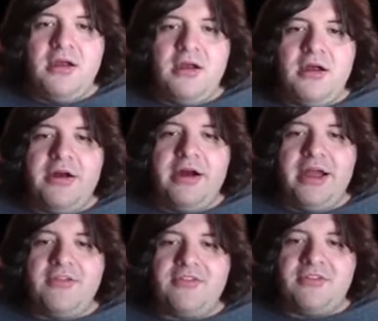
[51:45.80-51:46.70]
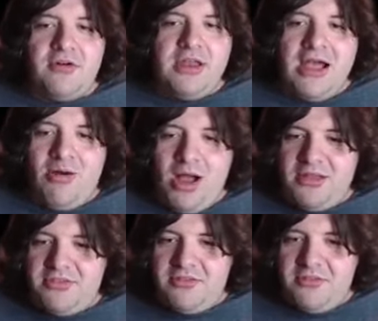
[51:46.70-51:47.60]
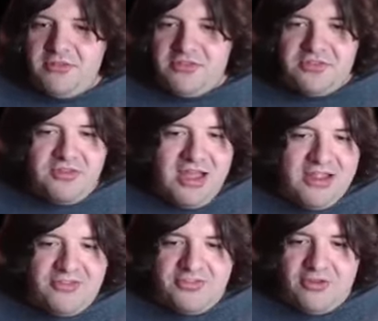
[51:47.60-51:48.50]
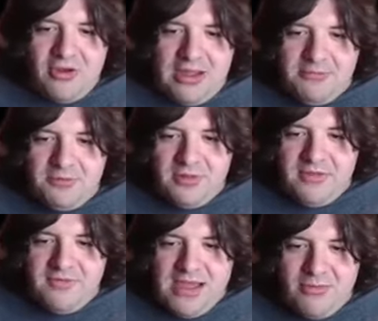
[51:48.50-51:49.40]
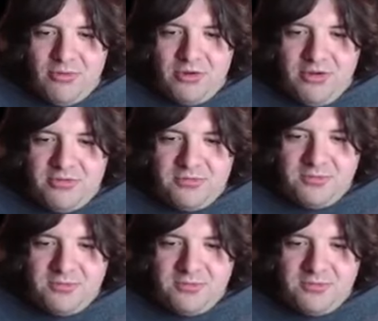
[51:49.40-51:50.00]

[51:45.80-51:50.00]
All right, so now on to slideshow. I believe that was